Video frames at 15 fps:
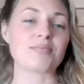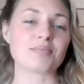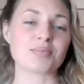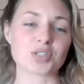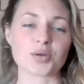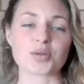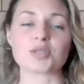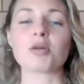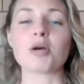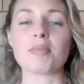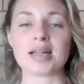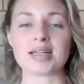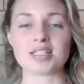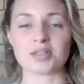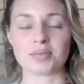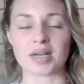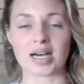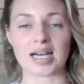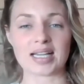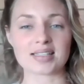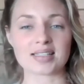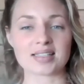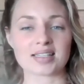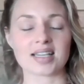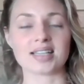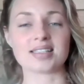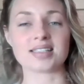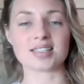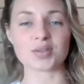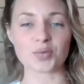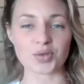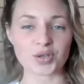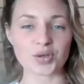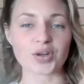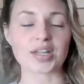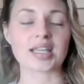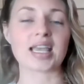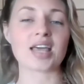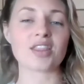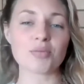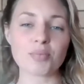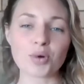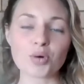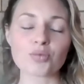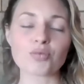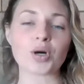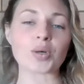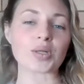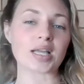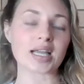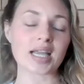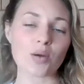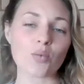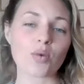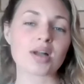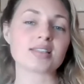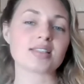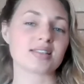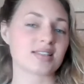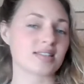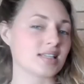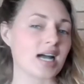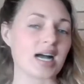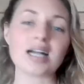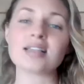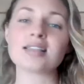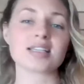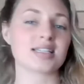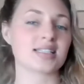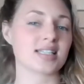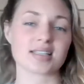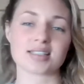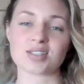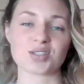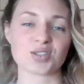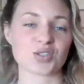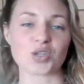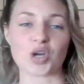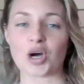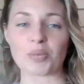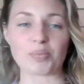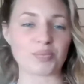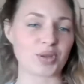So it's momentum, guys. You got to get the ball rolling, and once it starts, it doesn't stop.